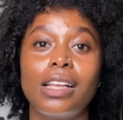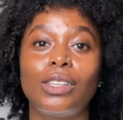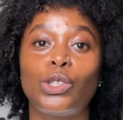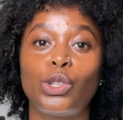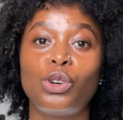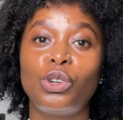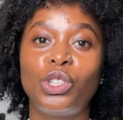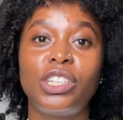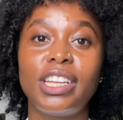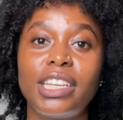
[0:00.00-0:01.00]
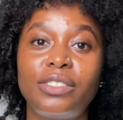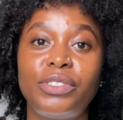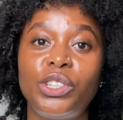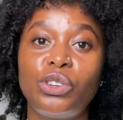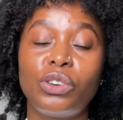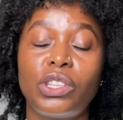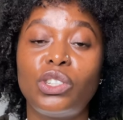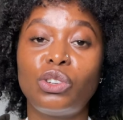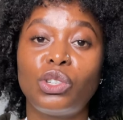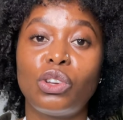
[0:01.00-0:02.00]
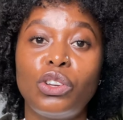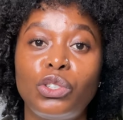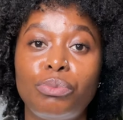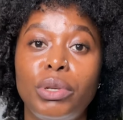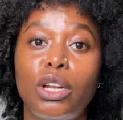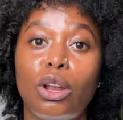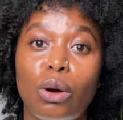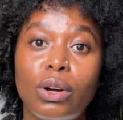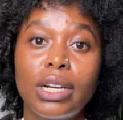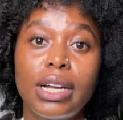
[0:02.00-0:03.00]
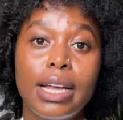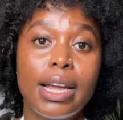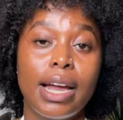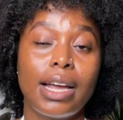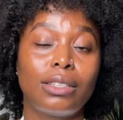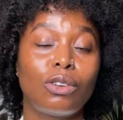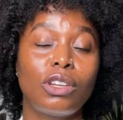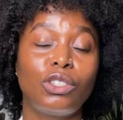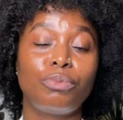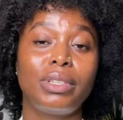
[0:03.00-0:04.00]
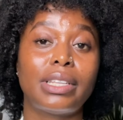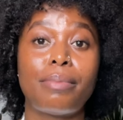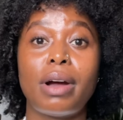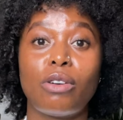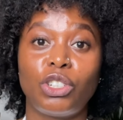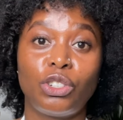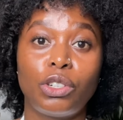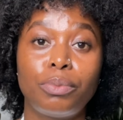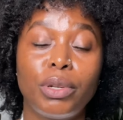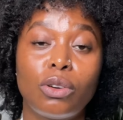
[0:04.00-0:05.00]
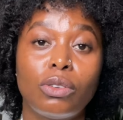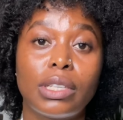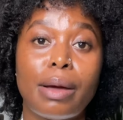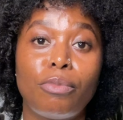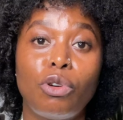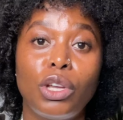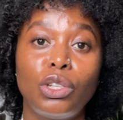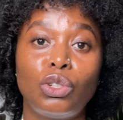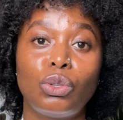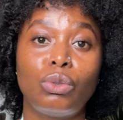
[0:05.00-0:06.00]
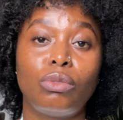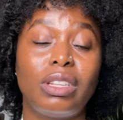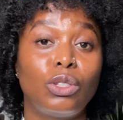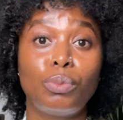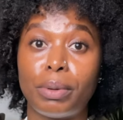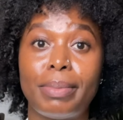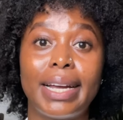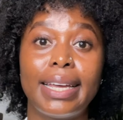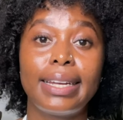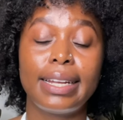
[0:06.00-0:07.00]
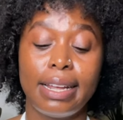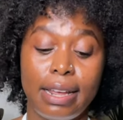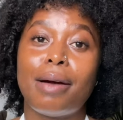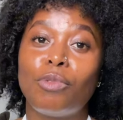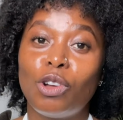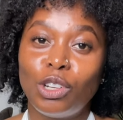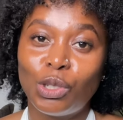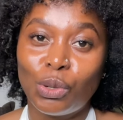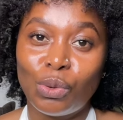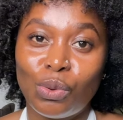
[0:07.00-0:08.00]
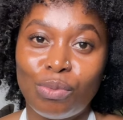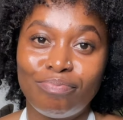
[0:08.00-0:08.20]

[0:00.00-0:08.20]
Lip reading: So today's video is not going to be long. It's going to be somehow short because I'm going to the supermarket. I'm going to